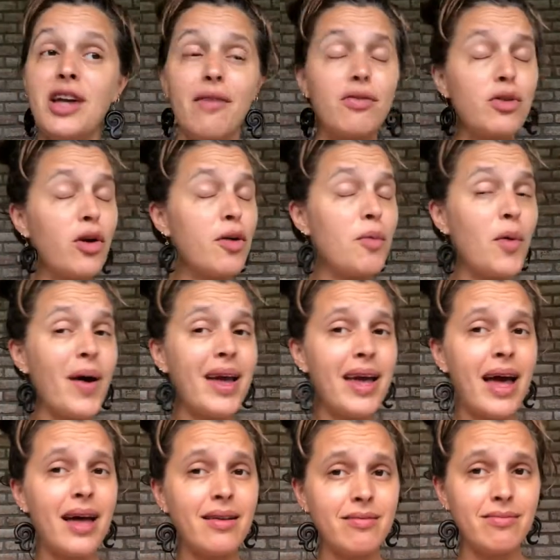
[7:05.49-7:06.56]
you haven't thrown them away
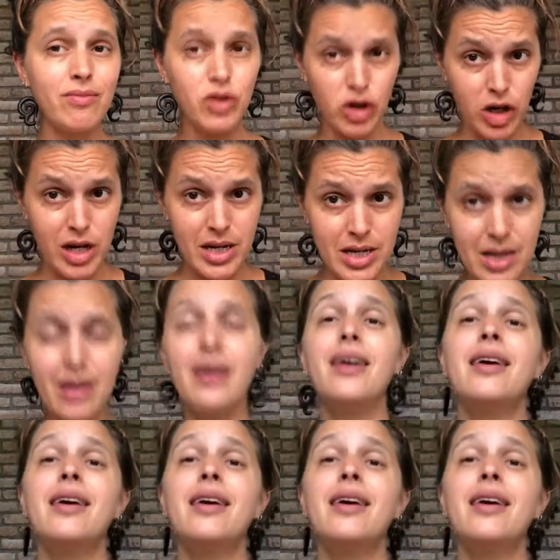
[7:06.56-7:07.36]
yet, good.